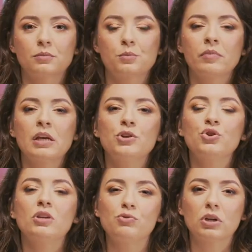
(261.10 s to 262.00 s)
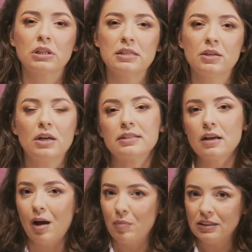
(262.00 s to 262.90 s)
Critics call
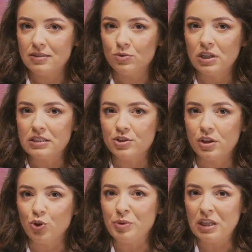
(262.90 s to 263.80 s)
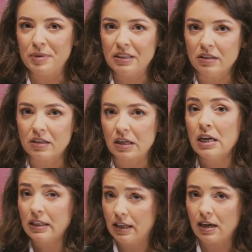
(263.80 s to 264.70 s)
him an apologist for
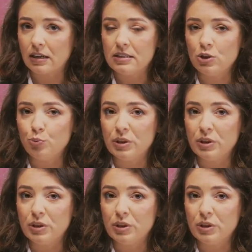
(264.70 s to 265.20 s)
violence.